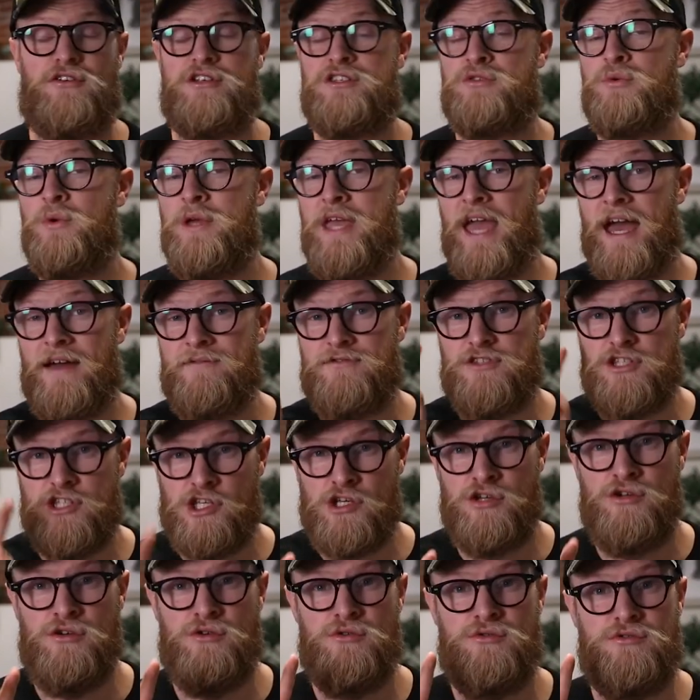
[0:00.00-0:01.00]
as we have
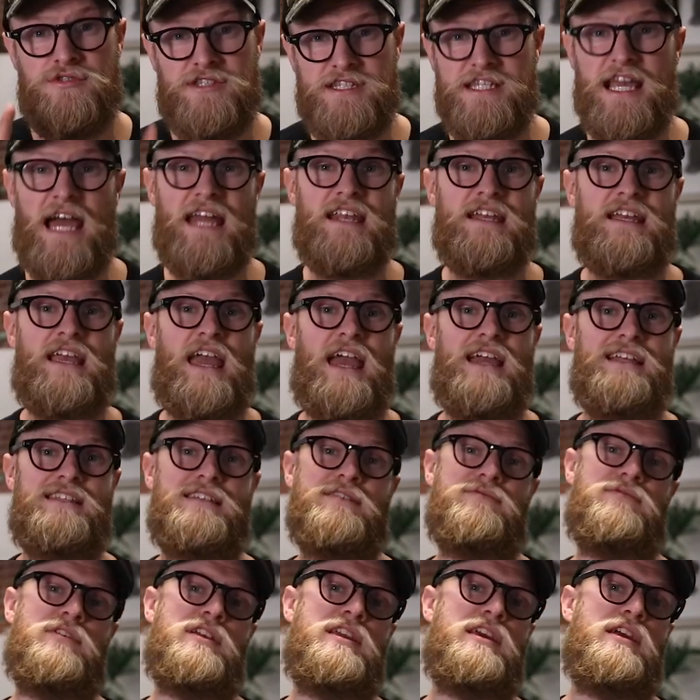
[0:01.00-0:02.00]
2
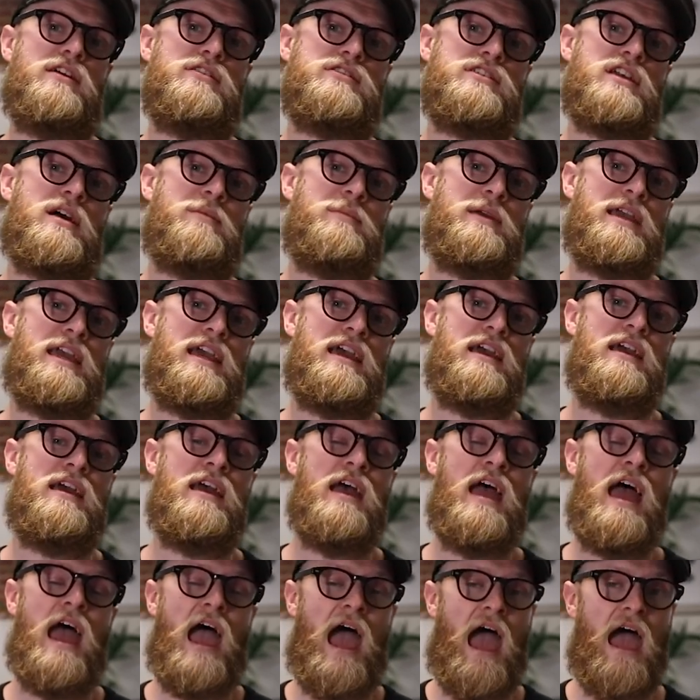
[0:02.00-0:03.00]
dedicated videos coming here
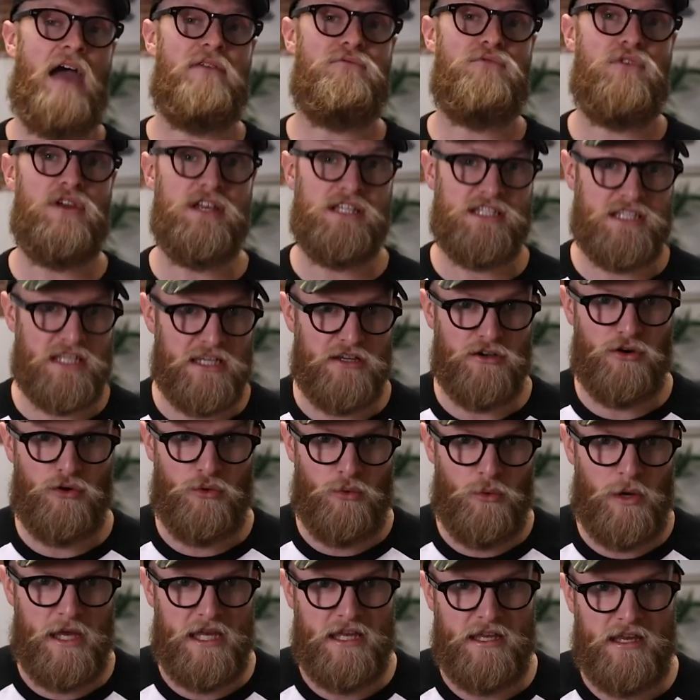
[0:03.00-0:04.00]
every single
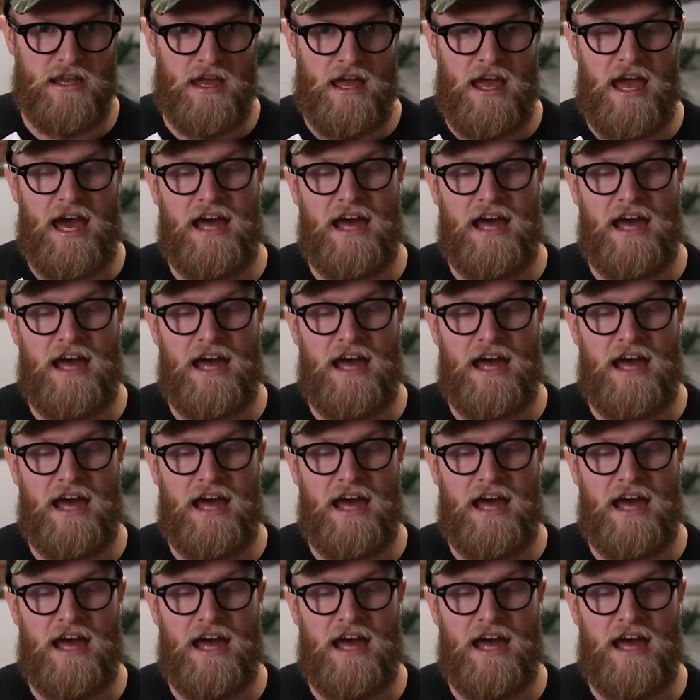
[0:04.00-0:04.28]
week,